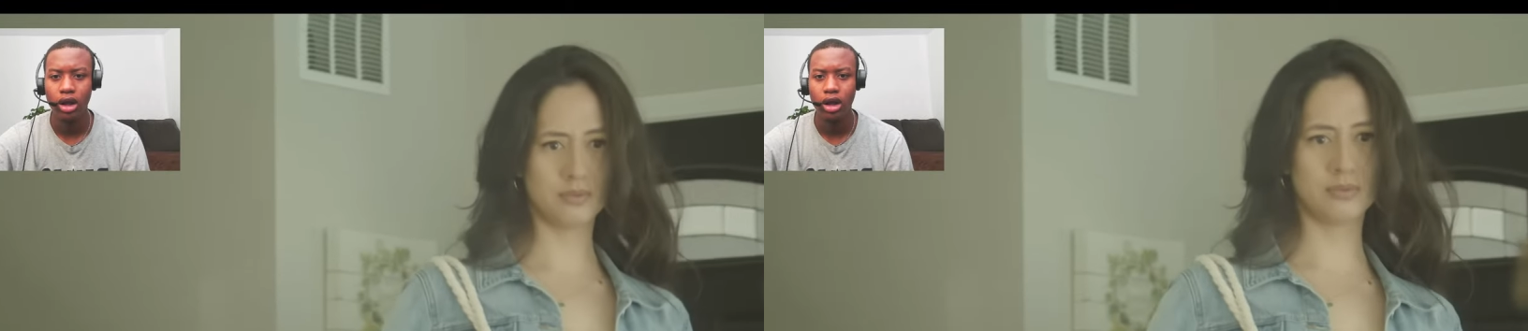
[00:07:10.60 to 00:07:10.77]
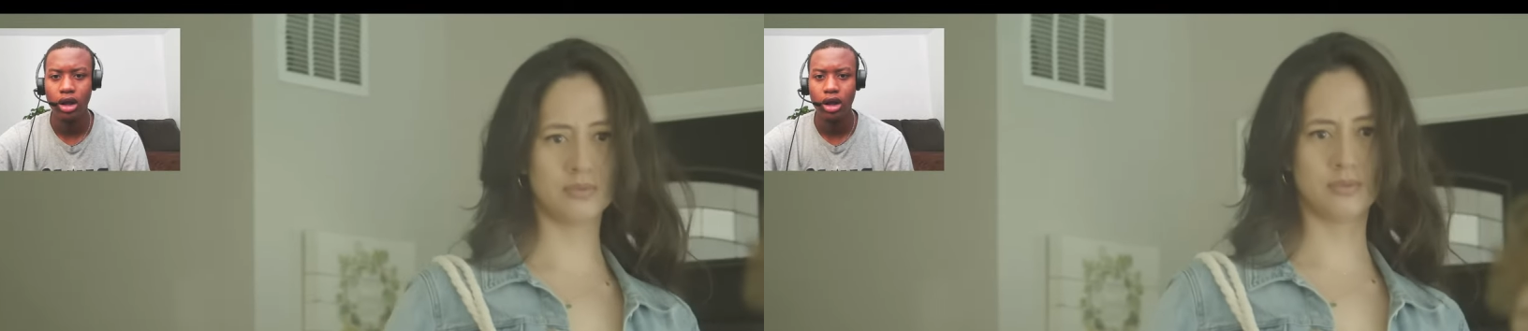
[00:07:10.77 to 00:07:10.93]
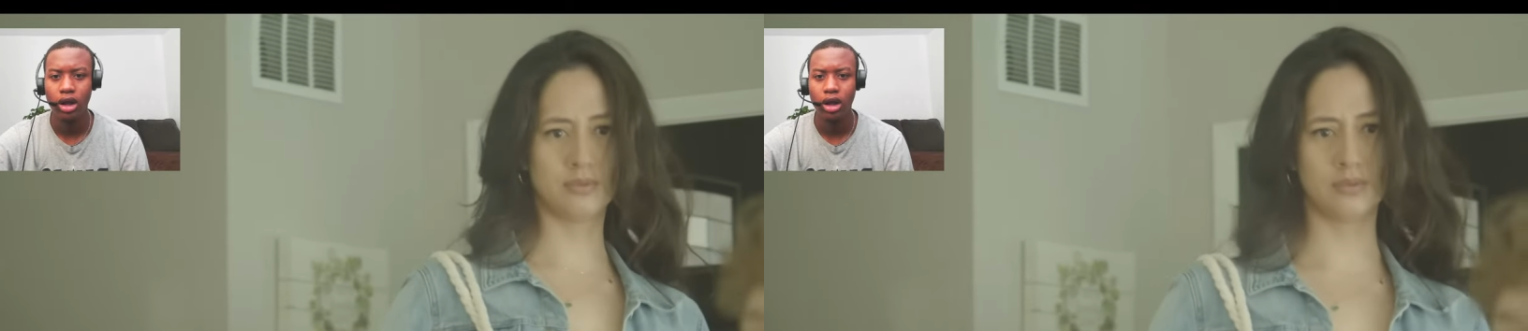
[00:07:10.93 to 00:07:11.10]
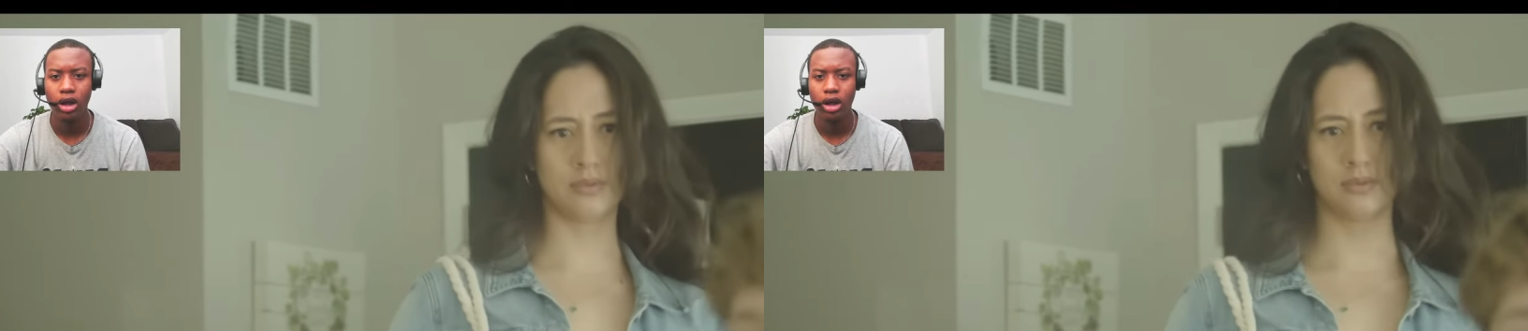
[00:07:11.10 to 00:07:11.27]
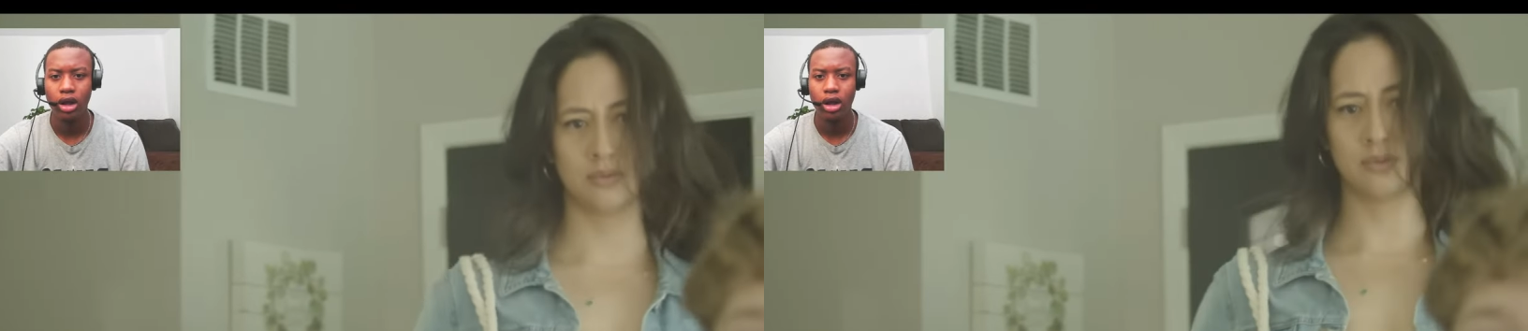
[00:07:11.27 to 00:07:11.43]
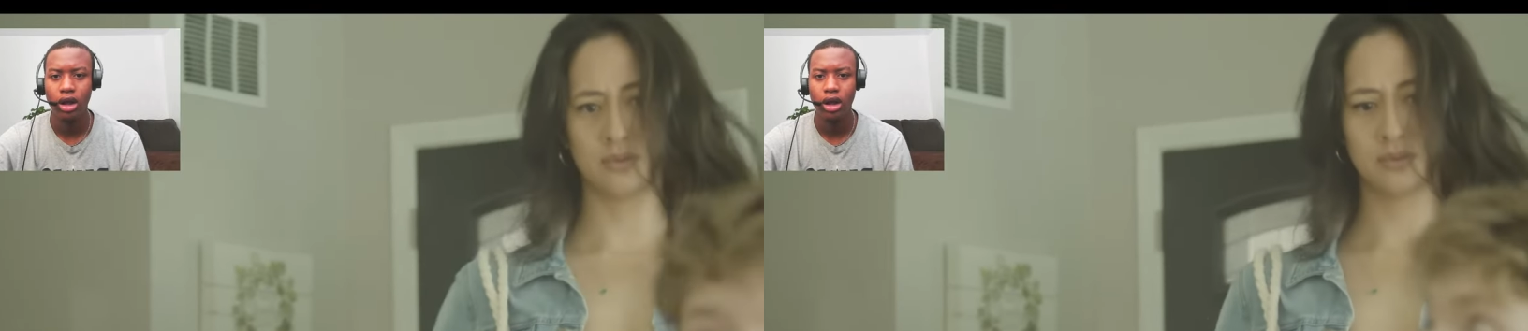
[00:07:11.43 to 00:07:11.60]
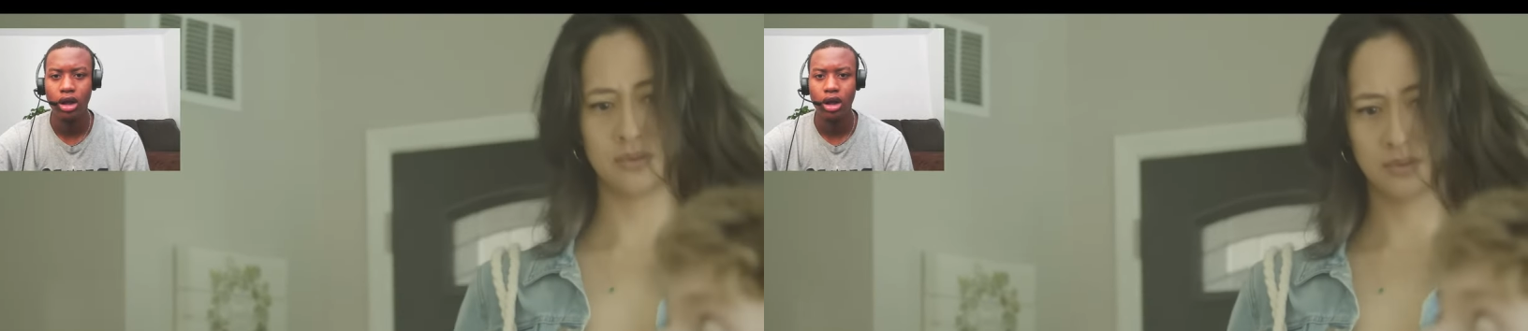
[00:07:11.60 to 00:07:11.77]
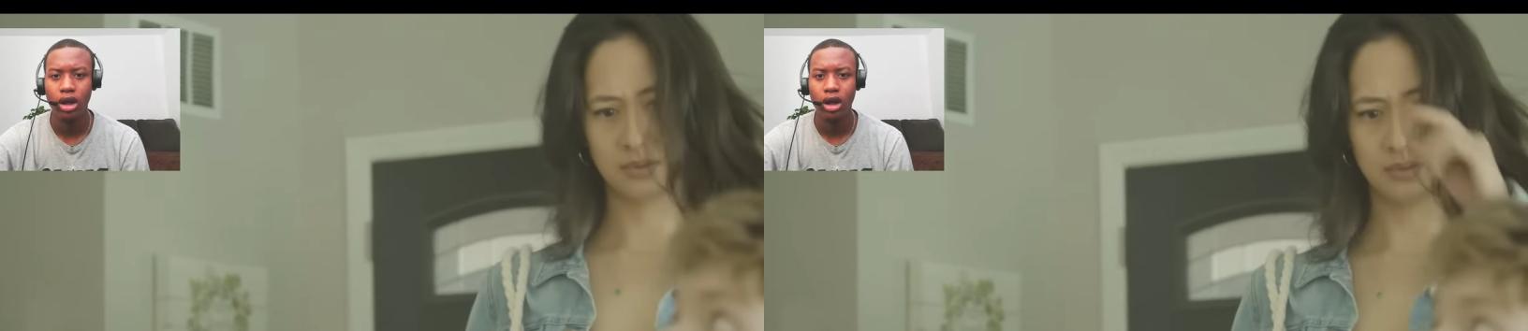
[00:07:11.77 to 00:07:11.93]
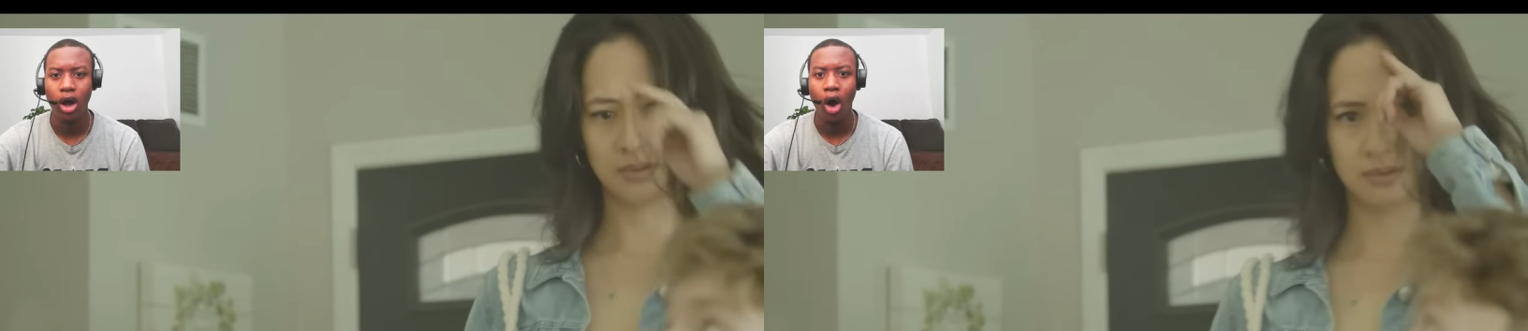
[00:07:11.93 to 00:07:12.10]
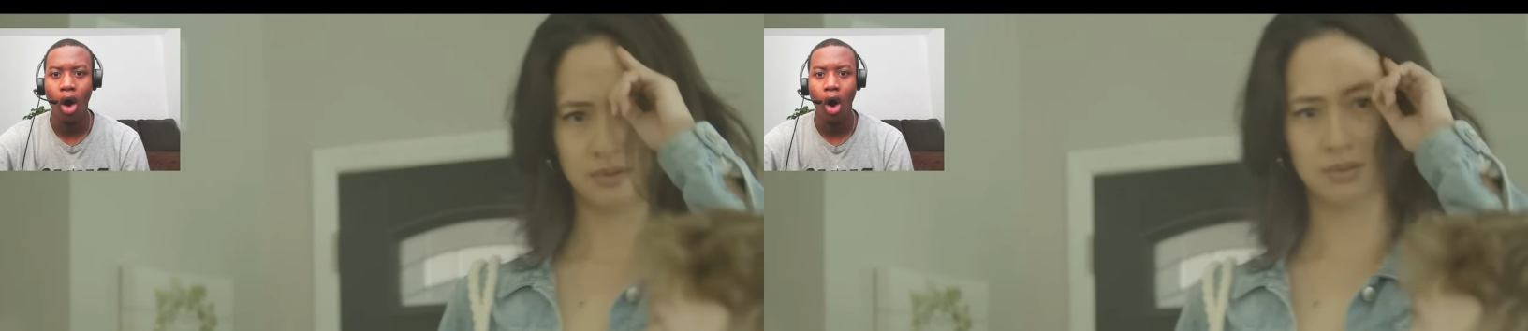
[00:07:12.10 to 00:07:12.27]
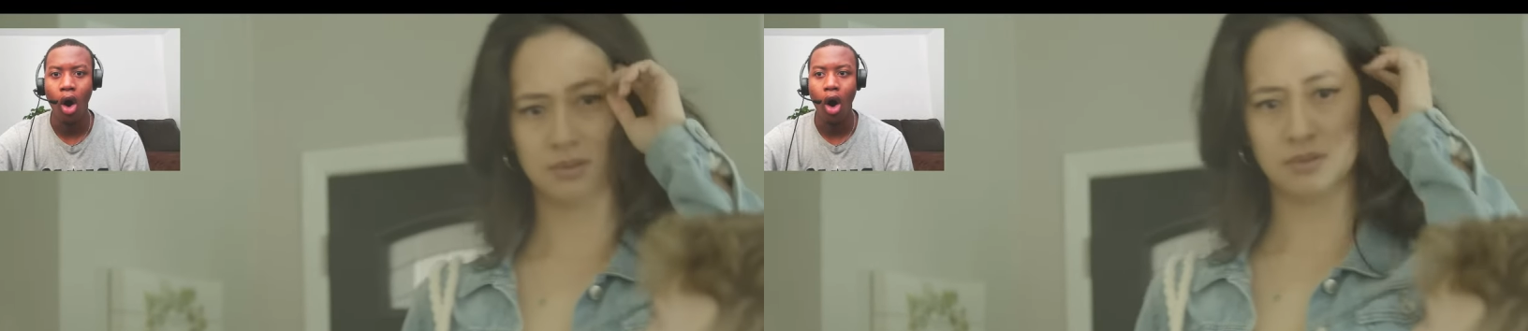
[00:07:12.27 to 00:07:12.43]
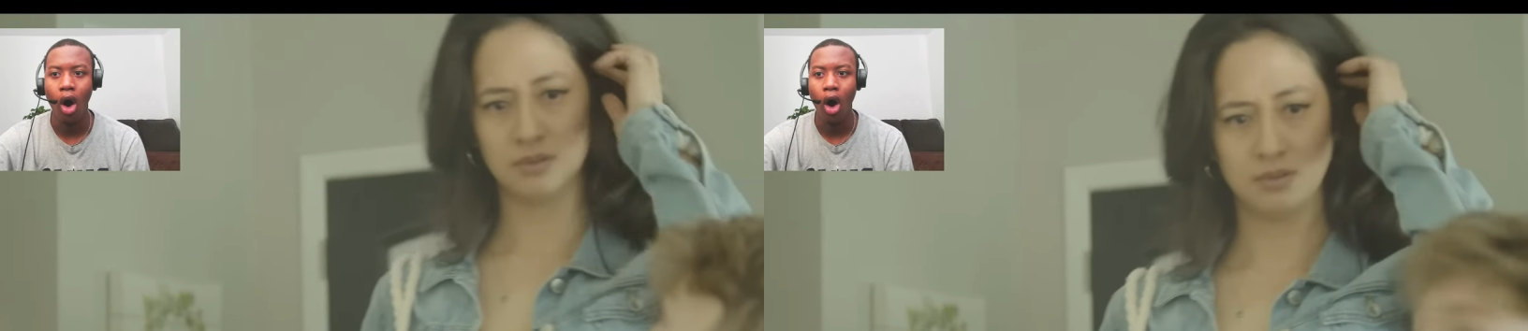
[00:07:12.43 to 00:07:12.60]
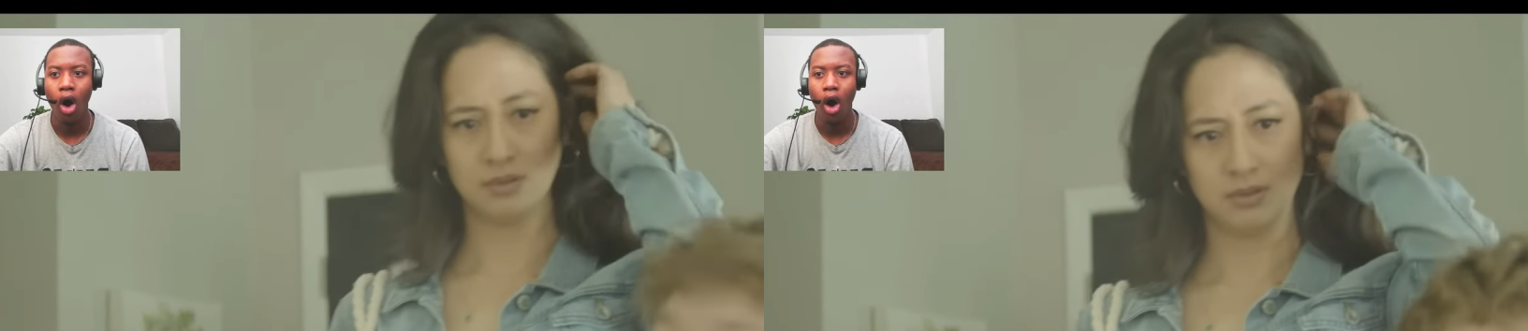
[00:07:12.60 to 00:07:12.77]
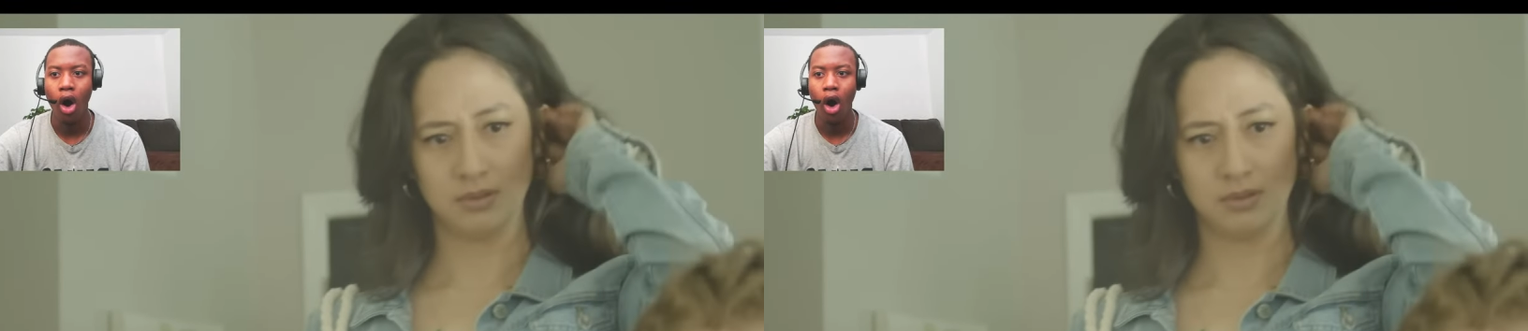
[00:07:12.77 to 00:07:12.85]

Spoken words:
(silence)